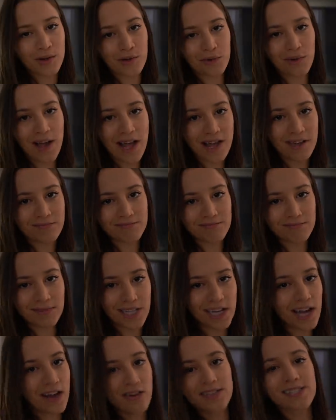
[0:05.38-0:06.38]
Well, you
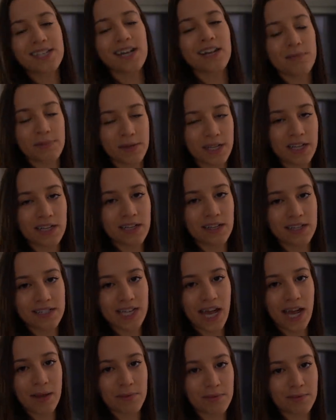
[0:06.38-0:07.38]
know it's gonna be a good
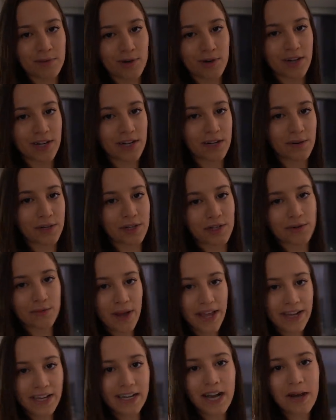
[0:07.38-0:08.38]
type of morning when you
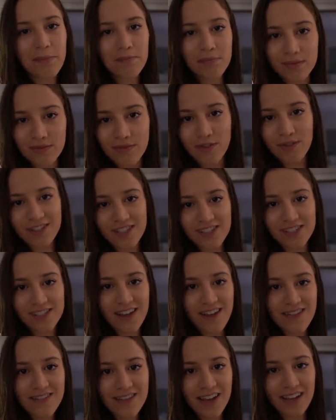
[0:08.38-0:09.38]
wake up before the
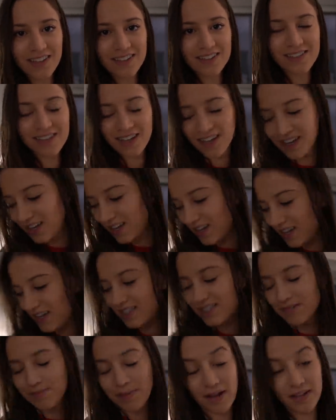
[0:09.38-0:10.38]
sun does.
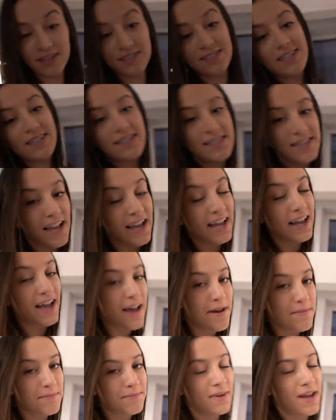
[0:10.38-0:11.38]
It's about 6
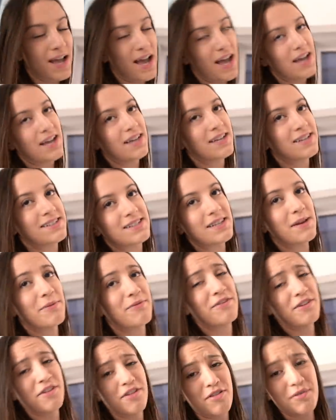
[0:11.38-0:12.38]
a.m., I slept
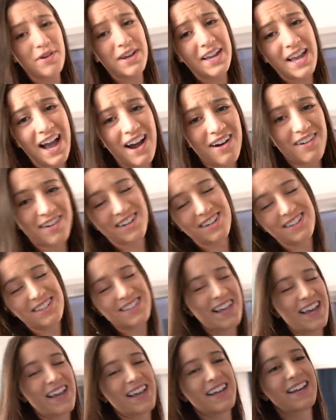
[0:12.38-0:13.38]
for three hours,
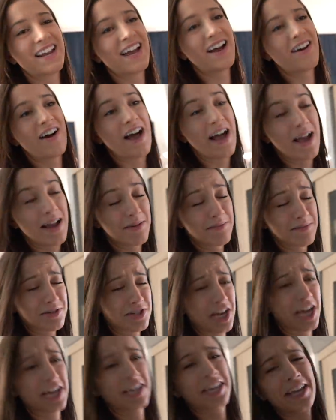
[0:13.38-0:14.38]
and now I'm
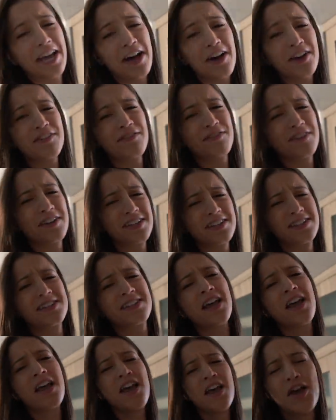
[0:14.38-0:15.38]
checking out of this
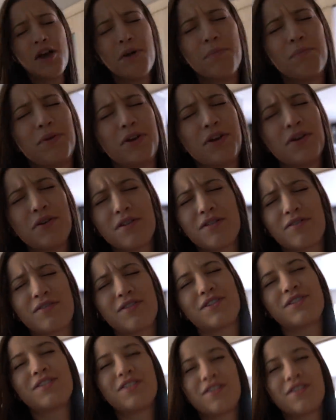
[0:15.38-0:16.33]
beautiful,